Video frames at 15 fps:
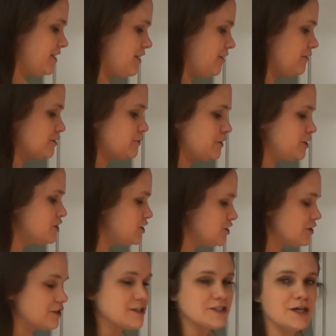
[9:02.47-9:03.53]
dogs. We just
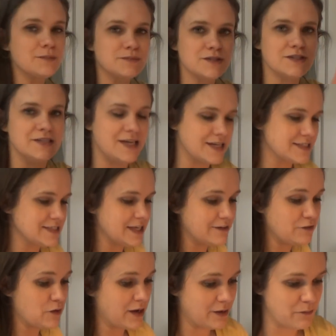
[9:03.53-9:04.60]
took this up to the next
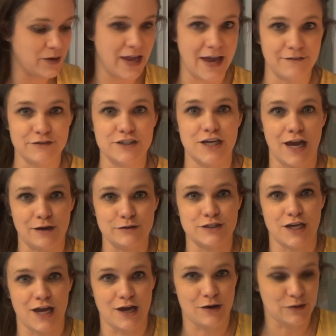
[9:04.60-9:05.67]
level, and we have chow
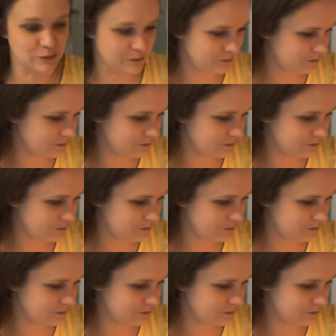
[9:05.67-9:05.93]
chow.